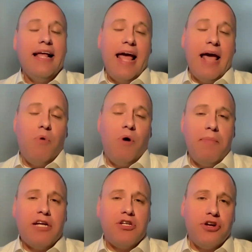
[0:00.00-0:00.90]
and want to
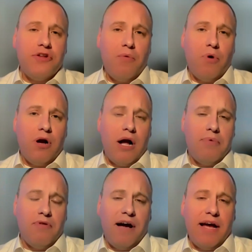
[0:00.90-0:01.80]
make sure that we're
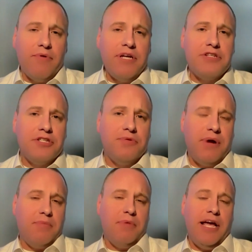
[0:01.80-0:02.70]
providing research and
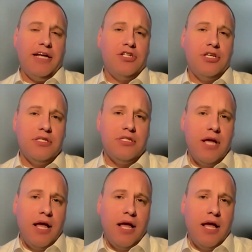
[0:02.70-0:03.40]
recommendations,